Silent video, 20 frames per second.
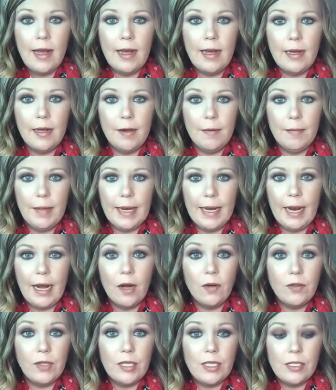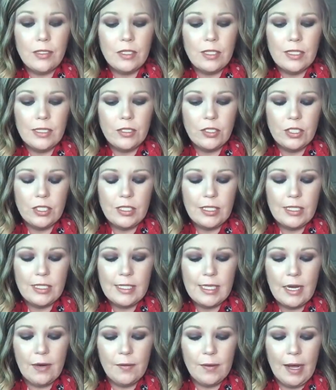And I only use this just to
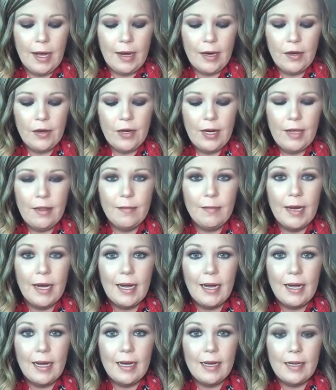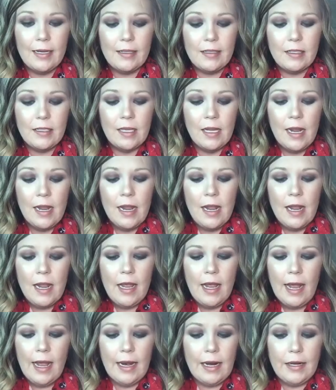set right underneath my eyes.
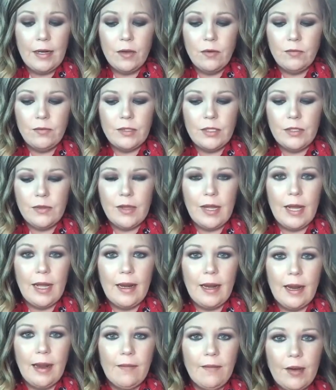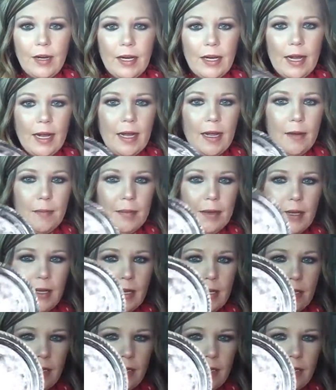And I don't do that every day, but